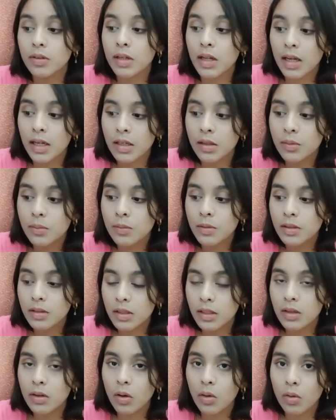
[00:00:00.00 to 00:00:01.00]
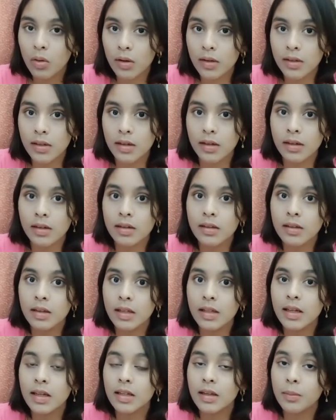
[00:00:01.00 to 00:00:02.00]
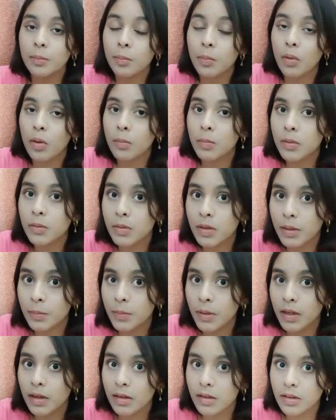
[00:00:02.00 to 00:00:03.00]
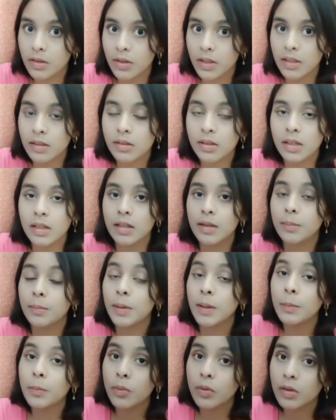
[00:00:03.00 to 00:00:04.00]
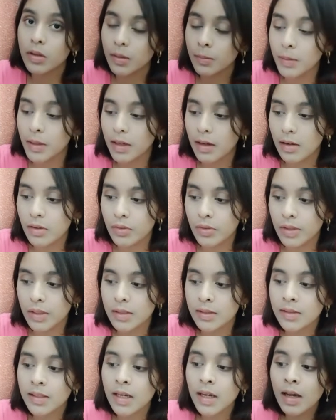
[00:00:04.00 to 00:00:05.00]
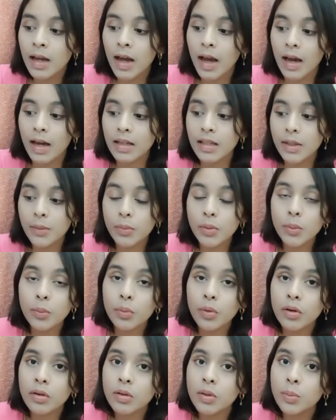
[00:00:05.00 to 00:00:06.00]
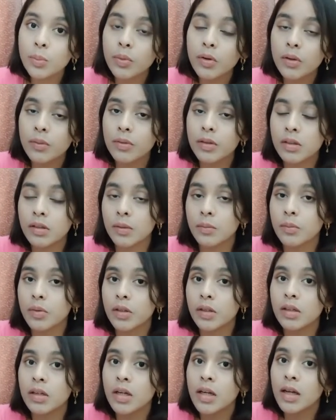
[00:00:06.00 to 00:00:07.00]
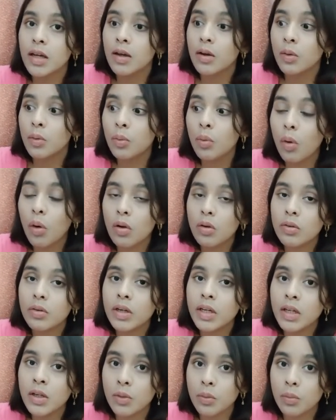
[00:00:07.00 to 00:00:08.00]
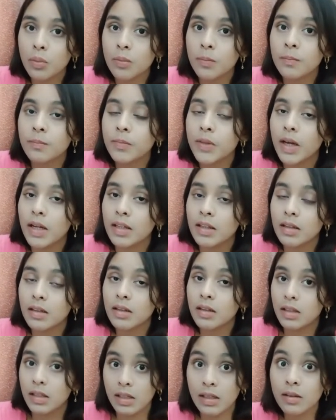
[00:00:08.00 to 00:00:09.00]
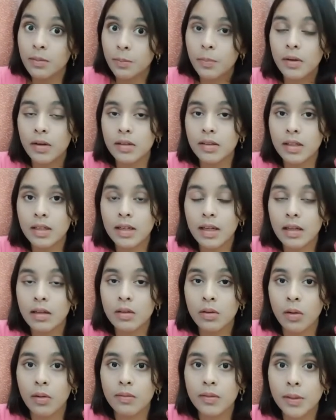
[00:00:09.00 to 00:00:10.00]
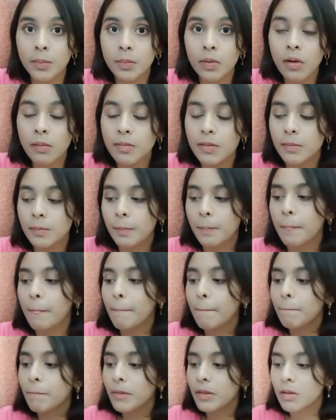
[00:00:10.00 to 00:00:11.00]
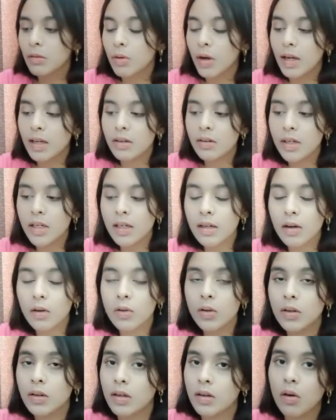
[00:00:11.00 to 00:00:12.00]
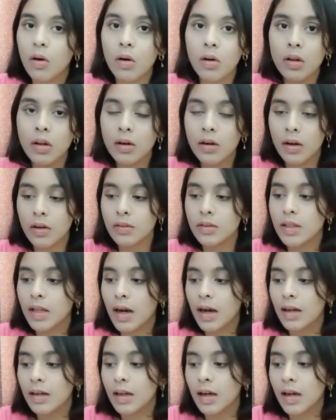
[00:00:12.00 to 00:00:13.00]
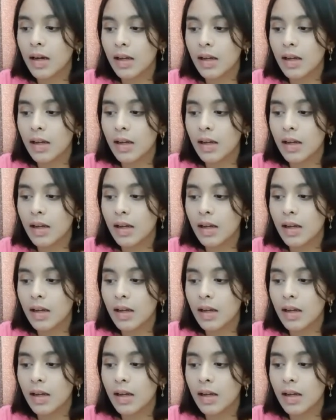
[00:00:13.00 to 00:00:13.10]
Clients will see your content, see that their problems are being addressed, think their pain points are being addressed, and they would want to work with someone who already know that this person can solve their problem. So I create content all around that.